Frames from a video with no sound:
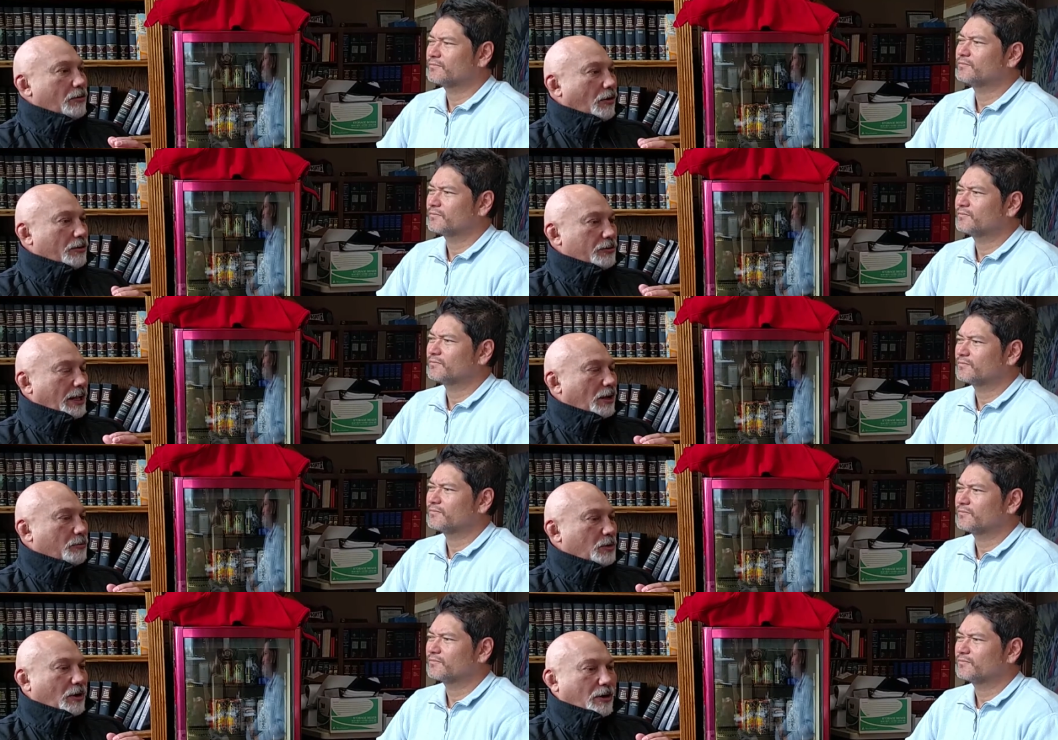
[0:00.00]
Speaker 1: yards, and out
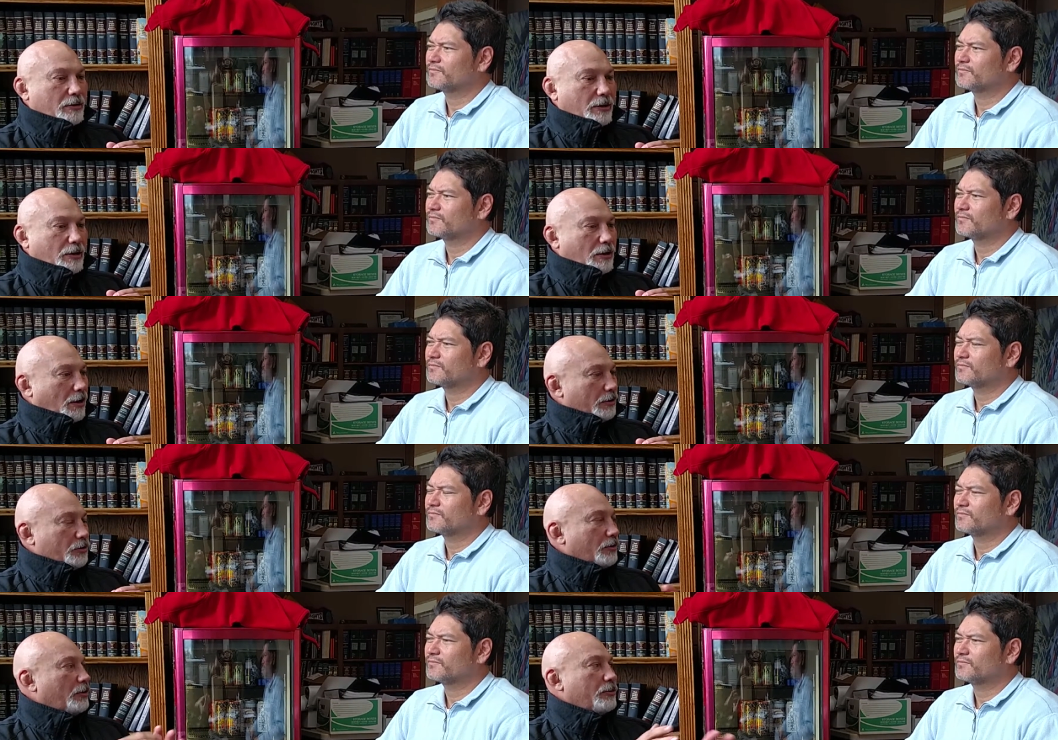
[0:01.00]
and beyond, uh,
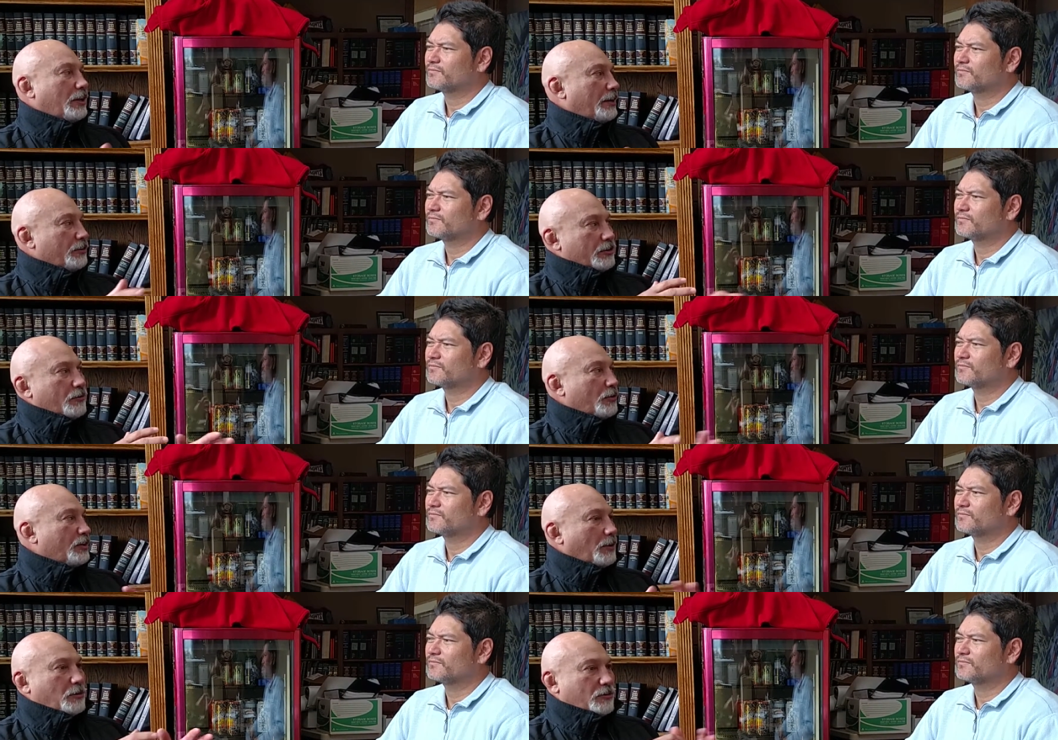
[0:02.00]
utilizing
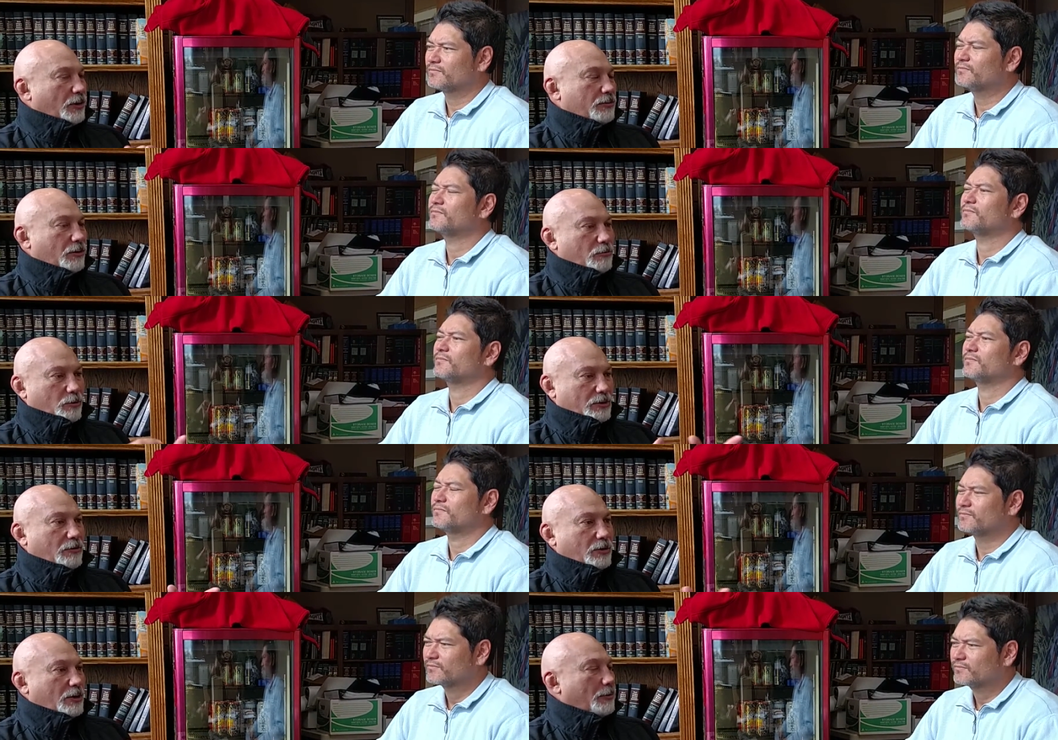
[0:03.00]
different types of systems with
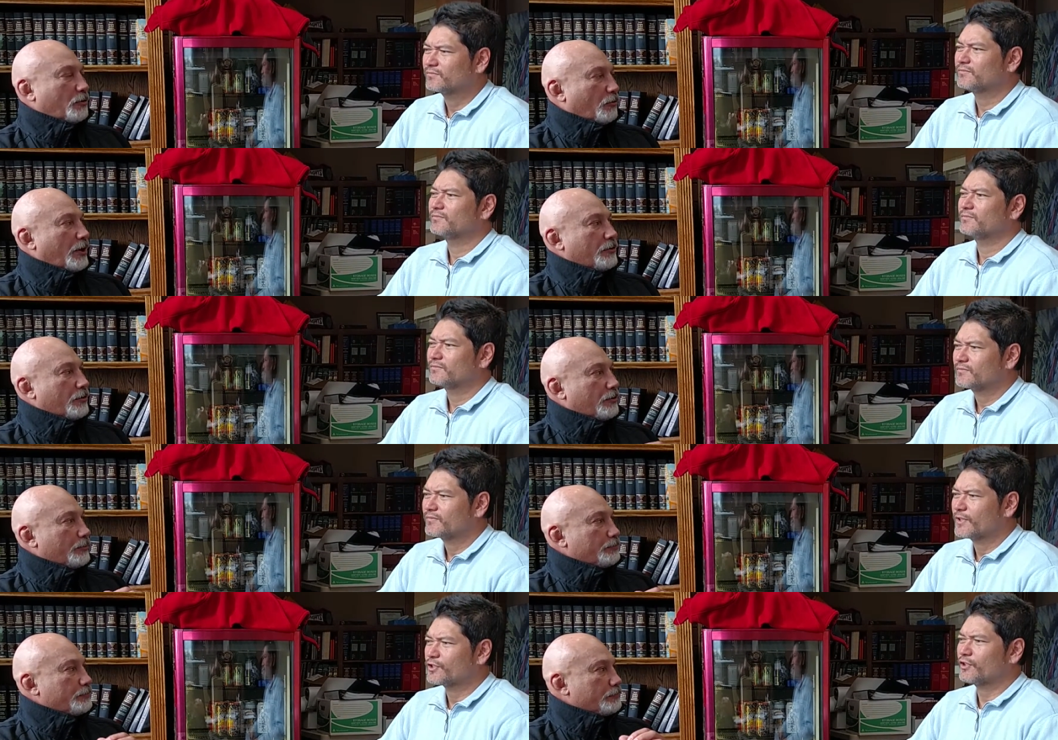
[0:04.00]
different types of ranges.
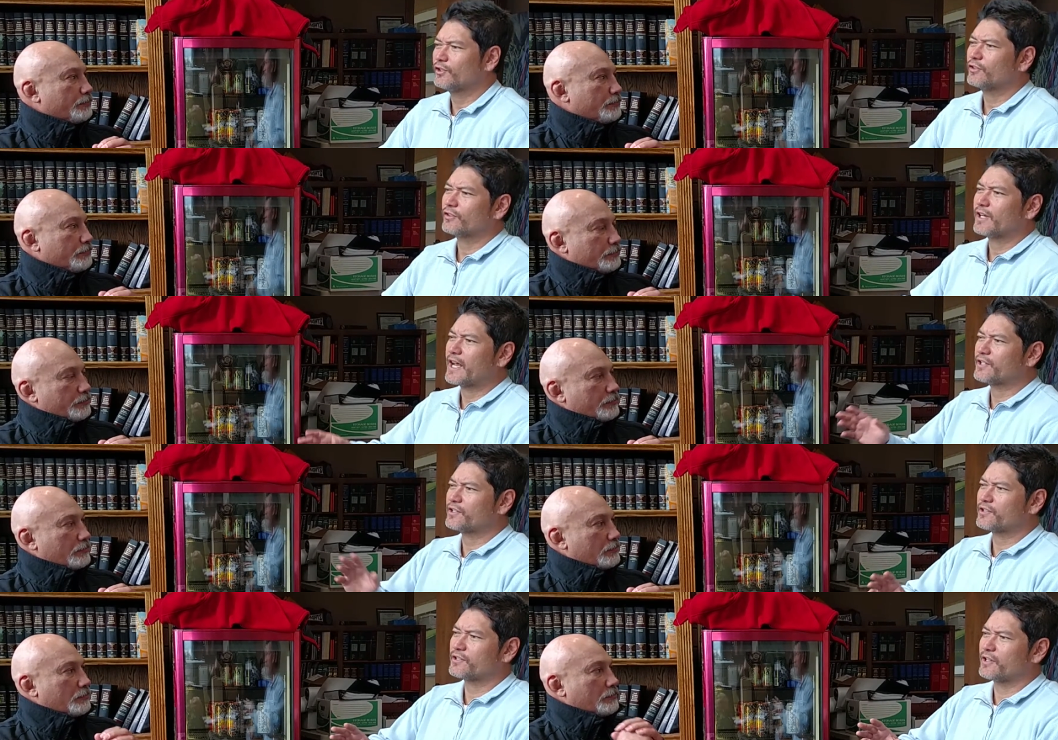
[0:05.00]
Speaker 2: So your
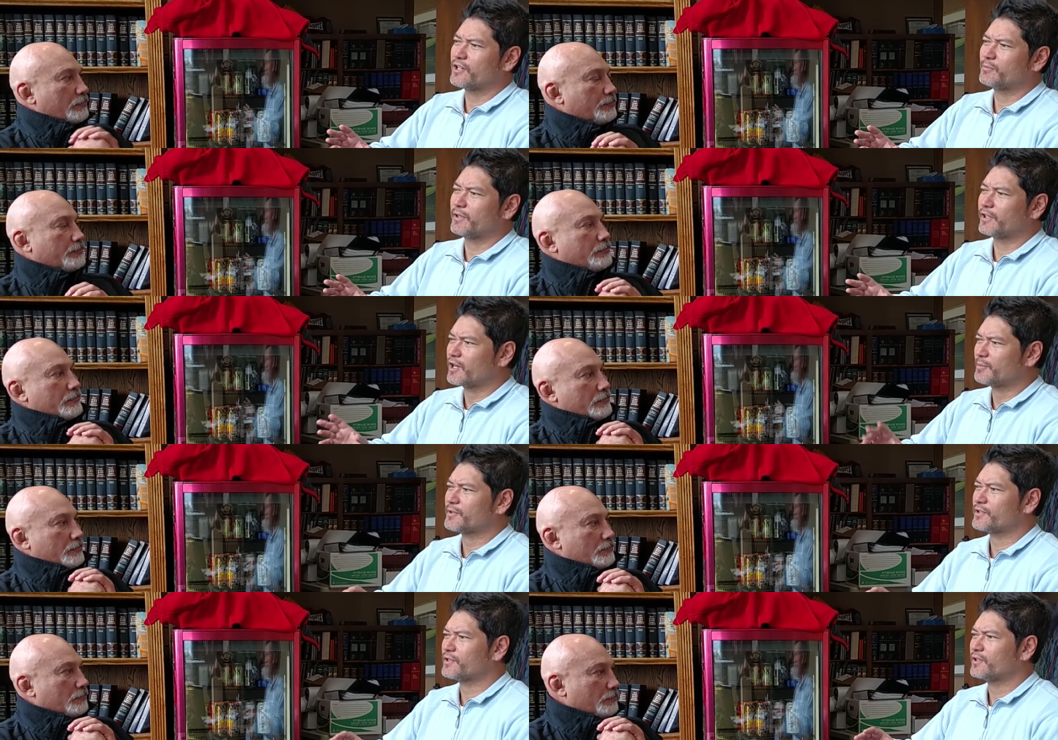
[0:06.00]
classes um,
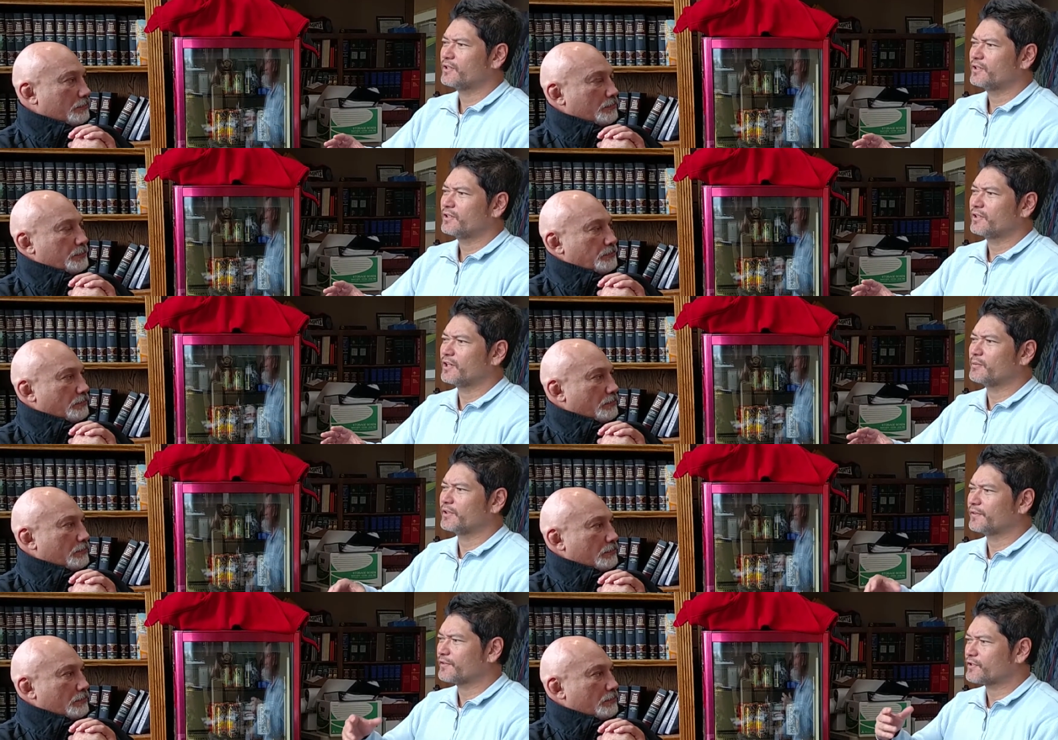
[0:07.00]
encompass uh, the
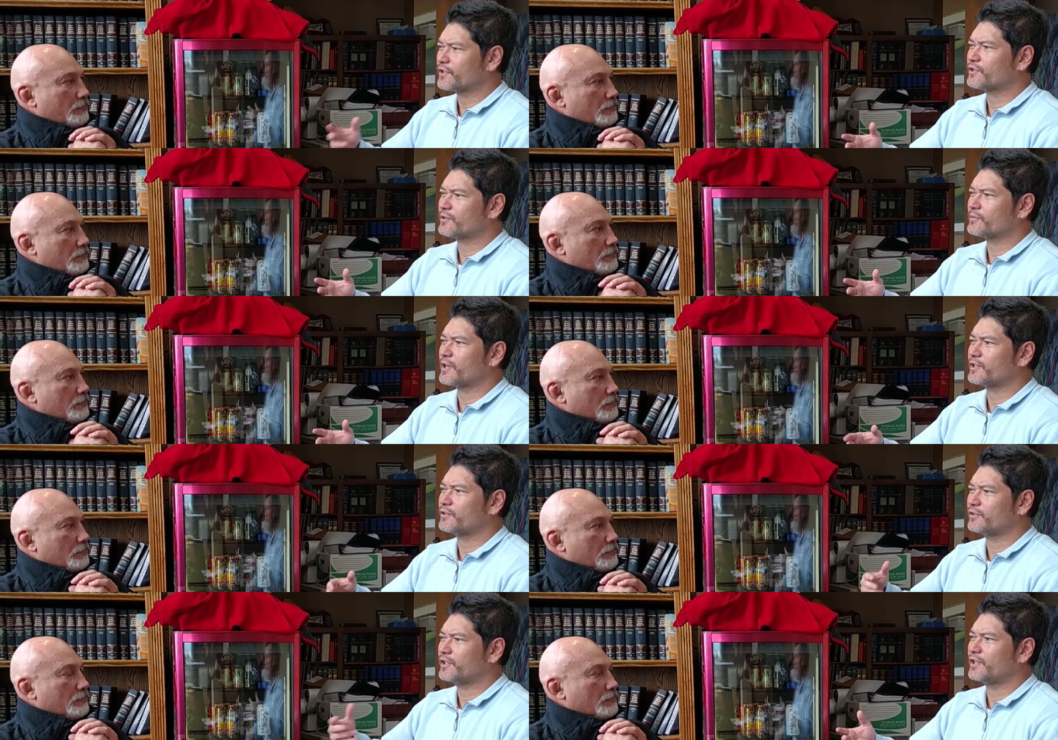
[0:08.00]
different systems that
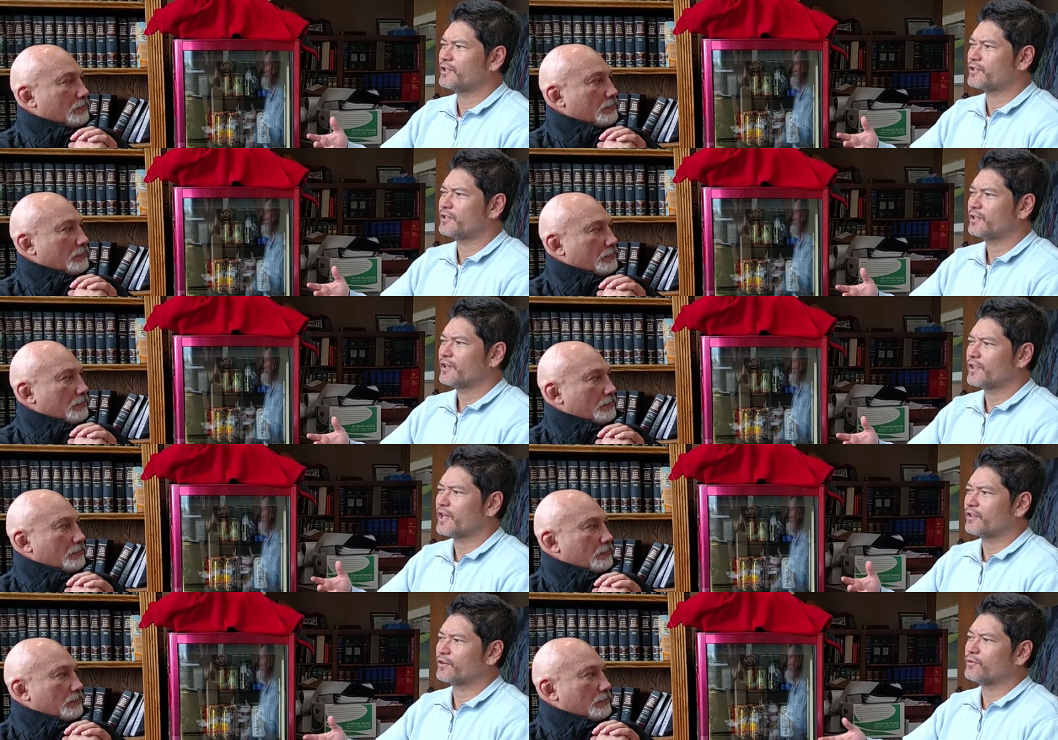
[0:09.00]
you teach
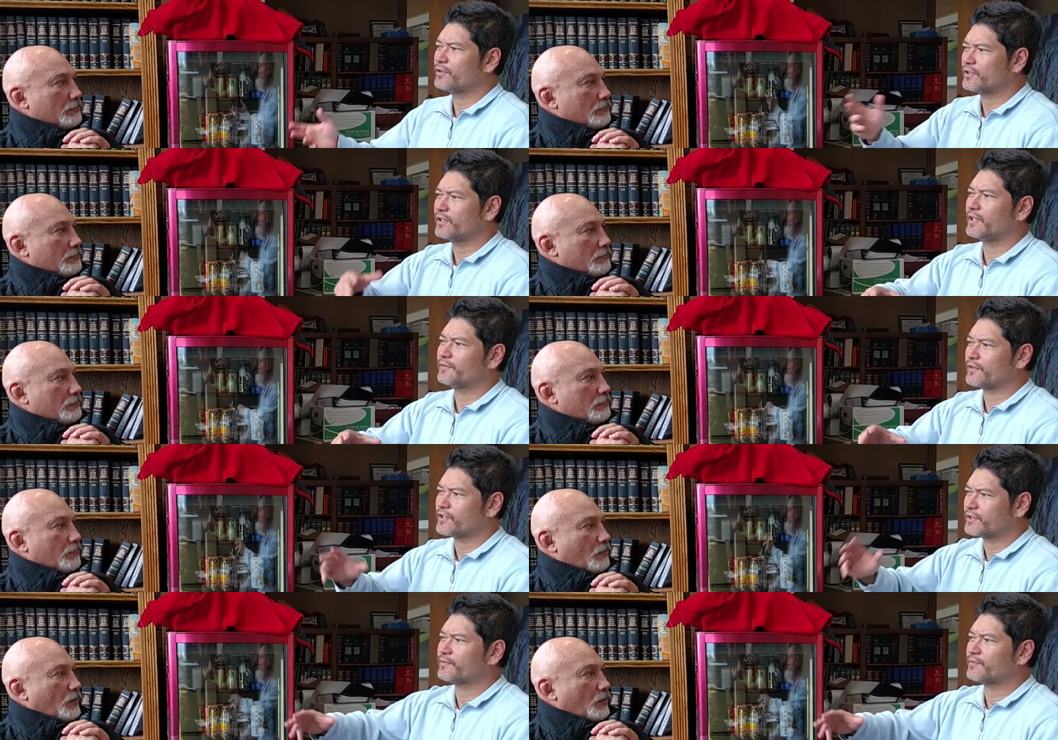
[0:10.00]
that they're going to need for these